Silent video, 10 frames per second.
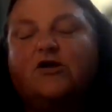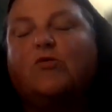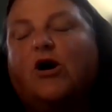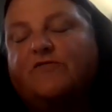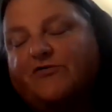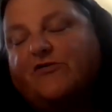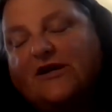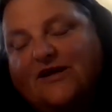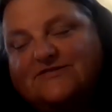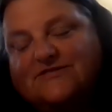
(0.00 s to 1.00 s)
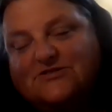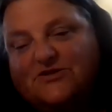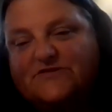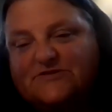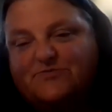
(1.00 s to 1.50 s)
are you offering as a
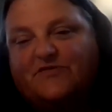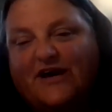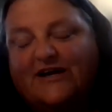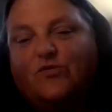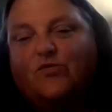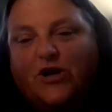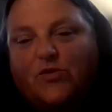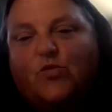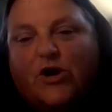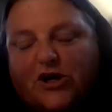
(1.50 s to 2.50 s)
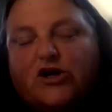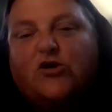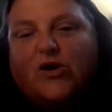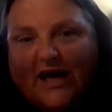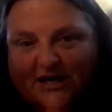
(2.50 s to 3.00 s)
service provider? What do
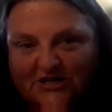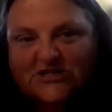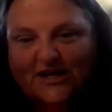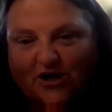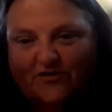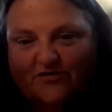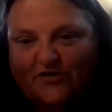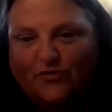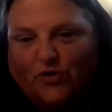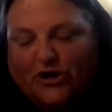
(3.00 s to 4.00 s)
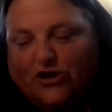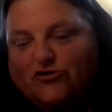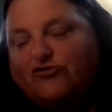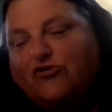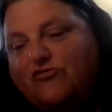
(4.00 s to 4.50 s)
you actually offer? What do you
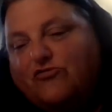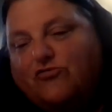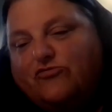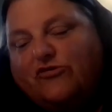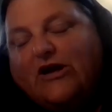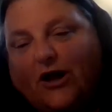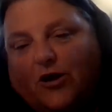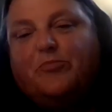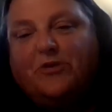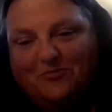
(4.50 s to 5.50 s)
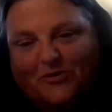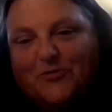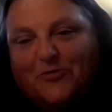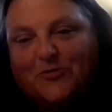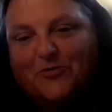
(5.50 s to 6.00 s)
do to help people?